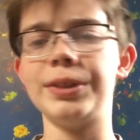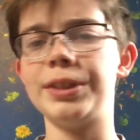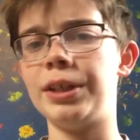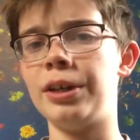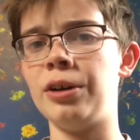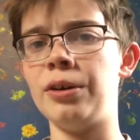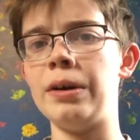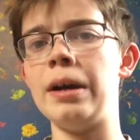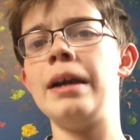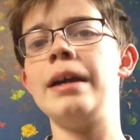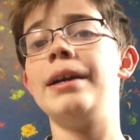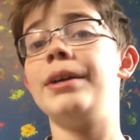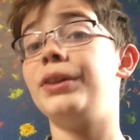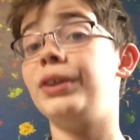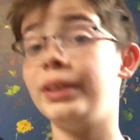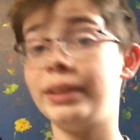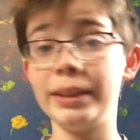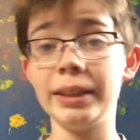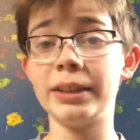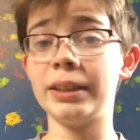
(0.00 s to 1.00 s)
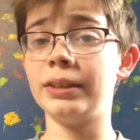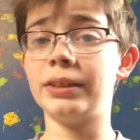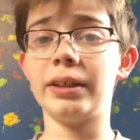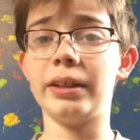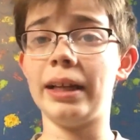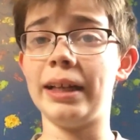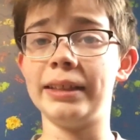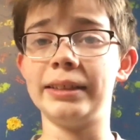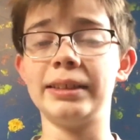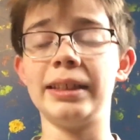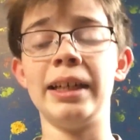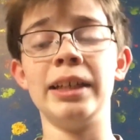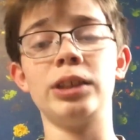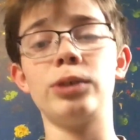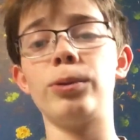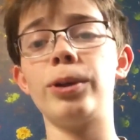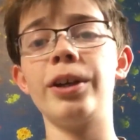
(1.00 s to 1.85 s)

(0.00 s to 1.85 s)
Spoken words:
so this isn't the last test.